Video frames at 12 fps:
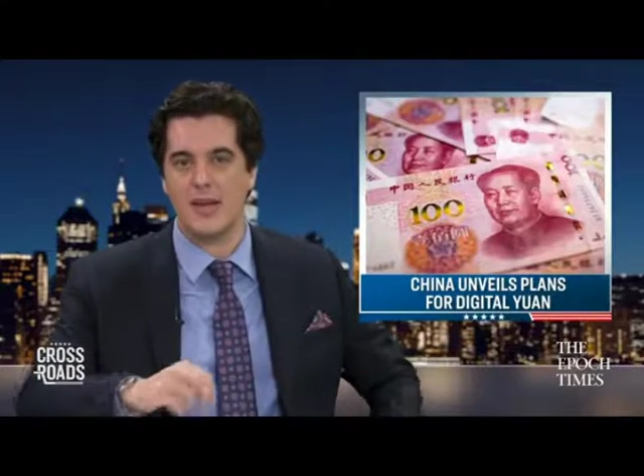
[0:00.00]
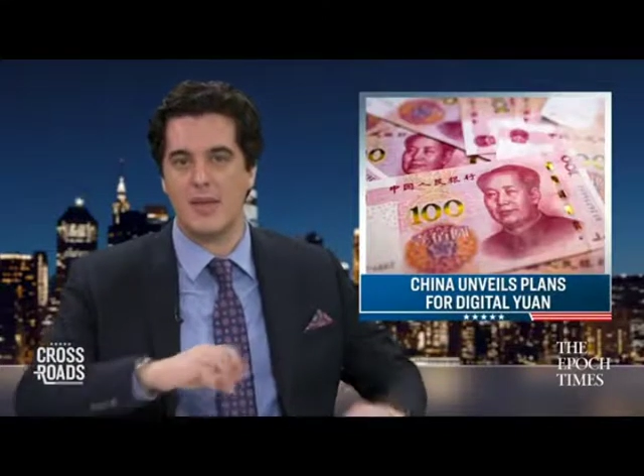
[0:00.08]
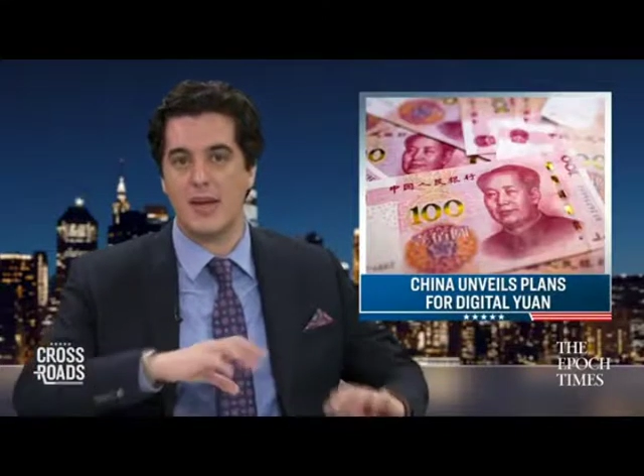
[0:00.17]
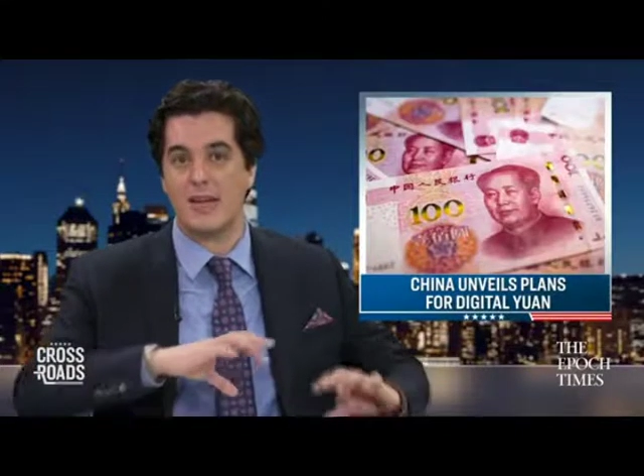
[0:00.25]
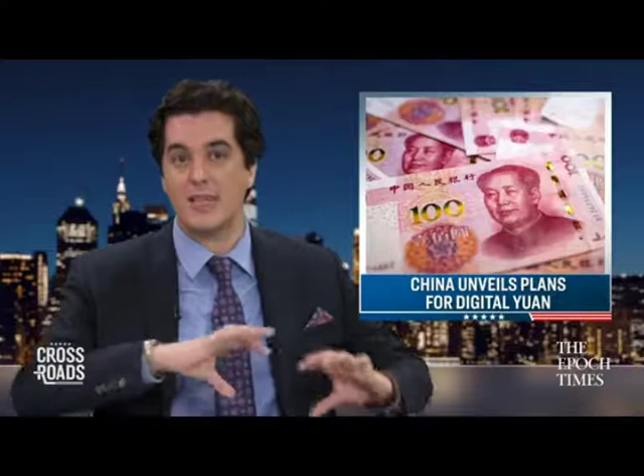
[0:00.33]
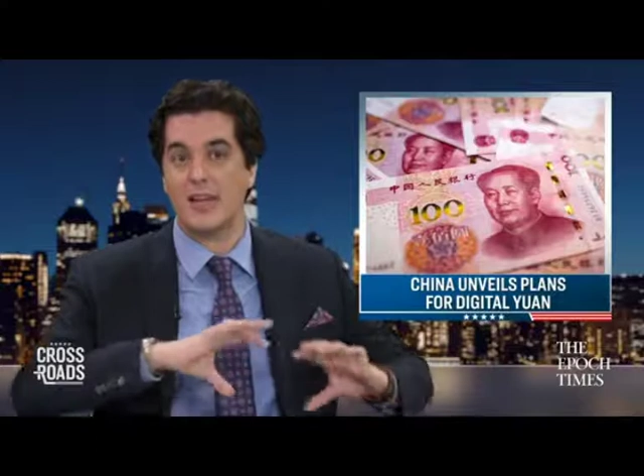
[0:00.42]

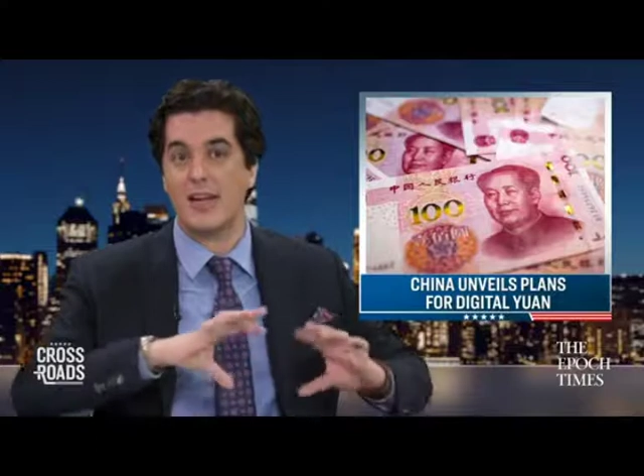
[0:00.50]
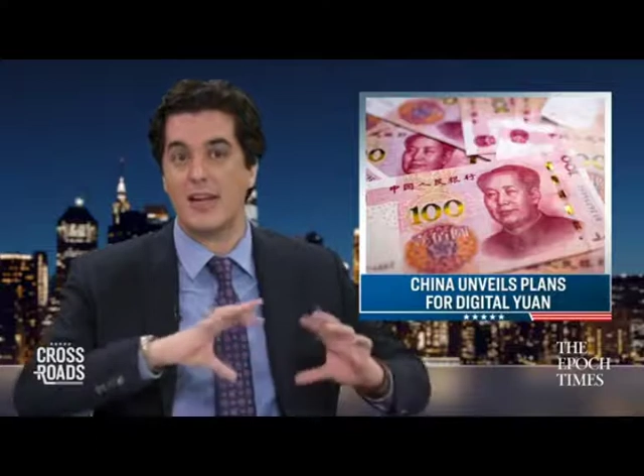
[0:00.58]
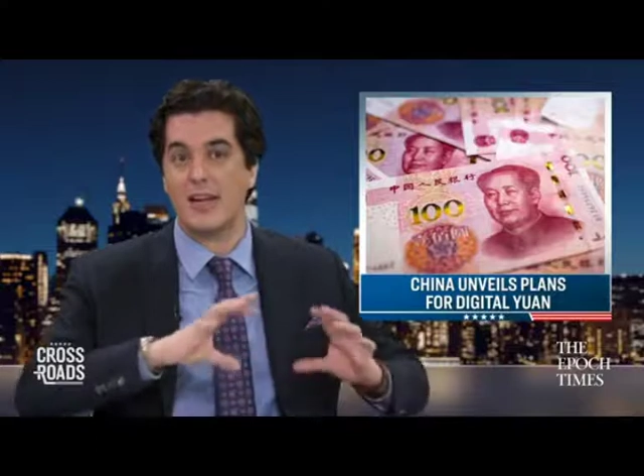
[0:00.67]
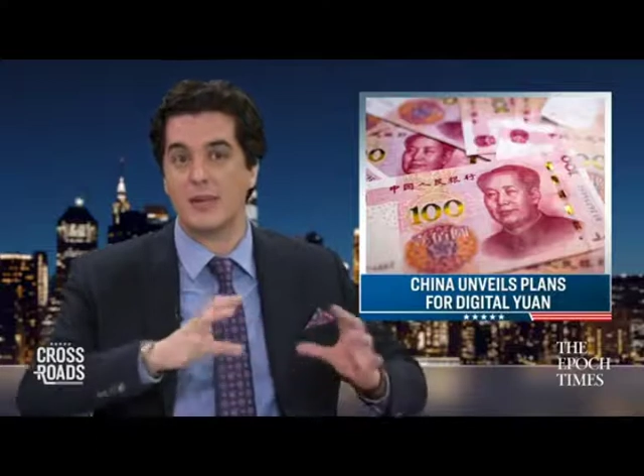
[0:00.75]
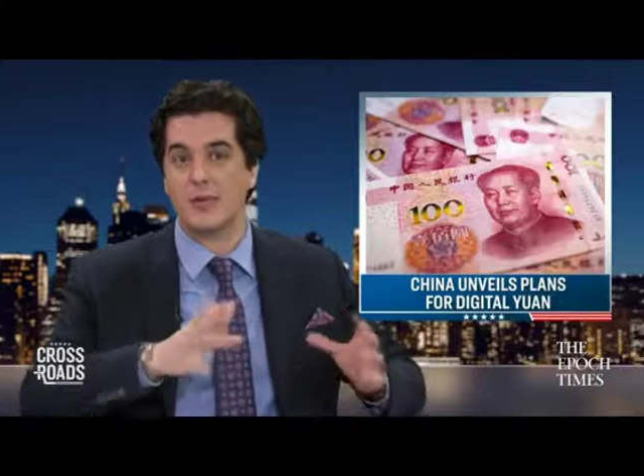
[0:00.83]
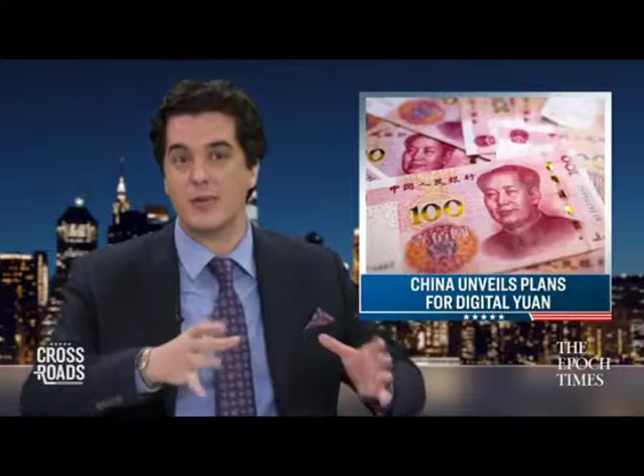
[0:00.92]
because again,
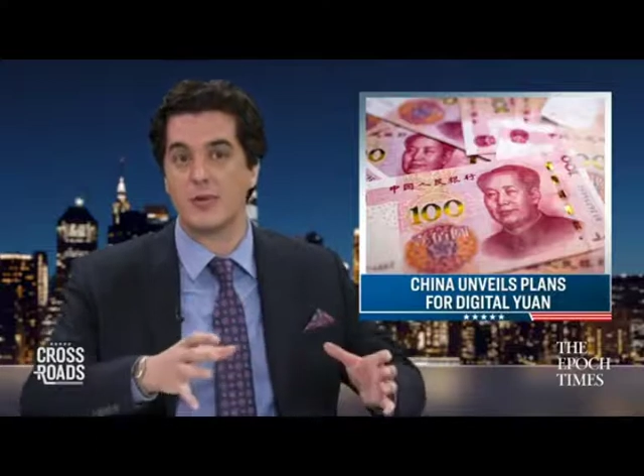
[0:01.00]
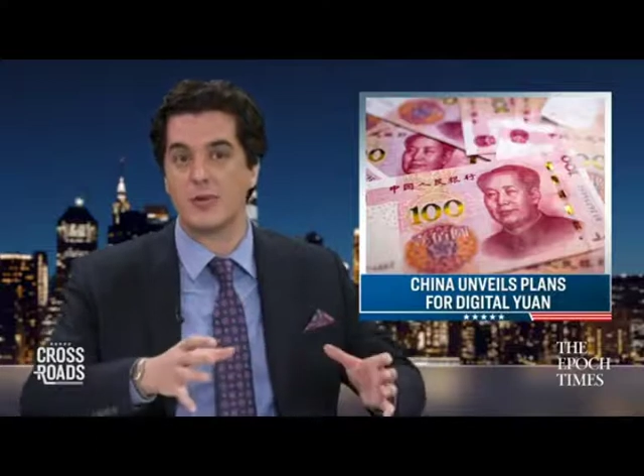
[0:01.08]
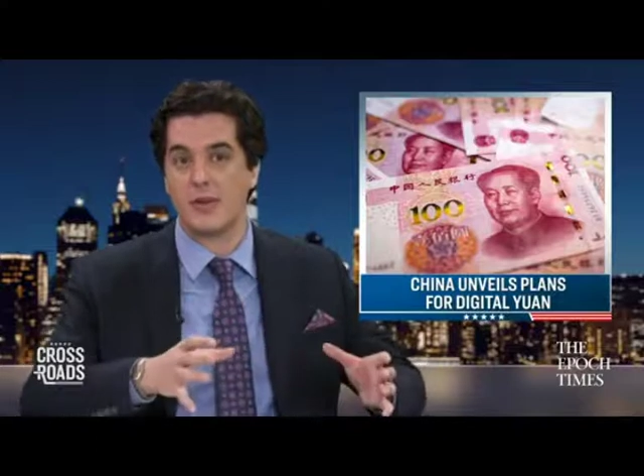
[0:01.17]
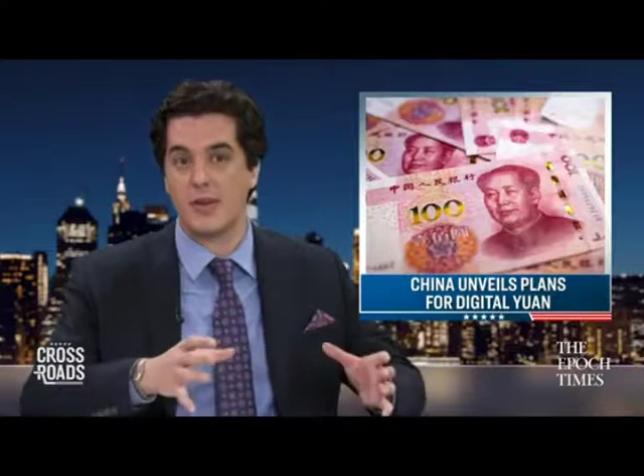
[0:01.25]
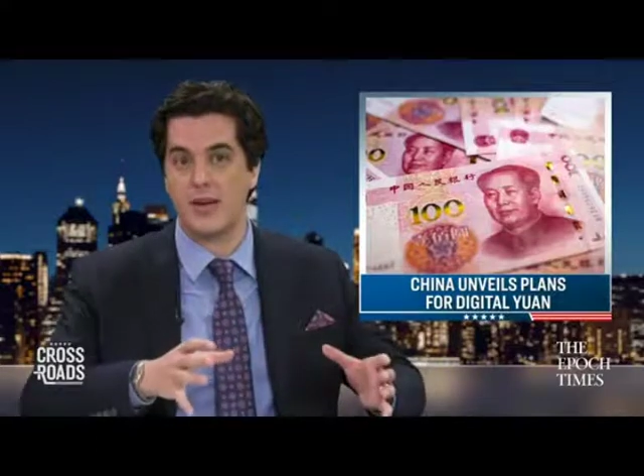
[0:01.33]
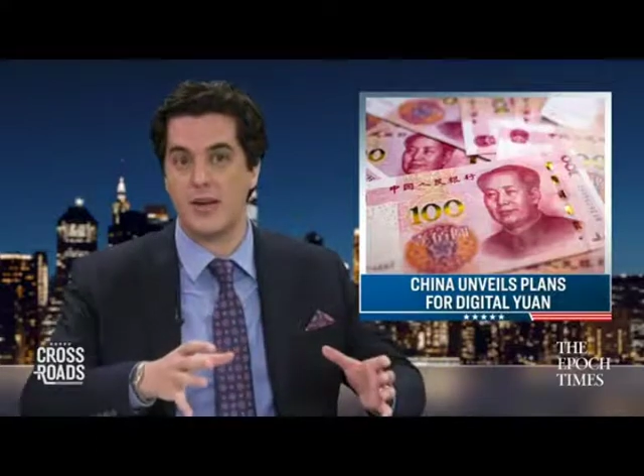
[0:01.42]
it controls
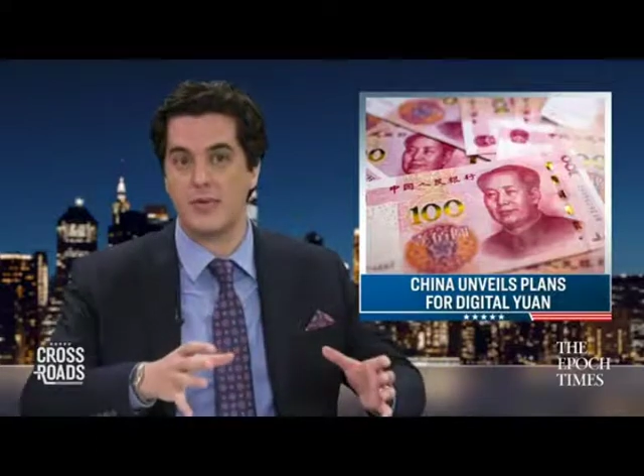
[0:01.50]
all the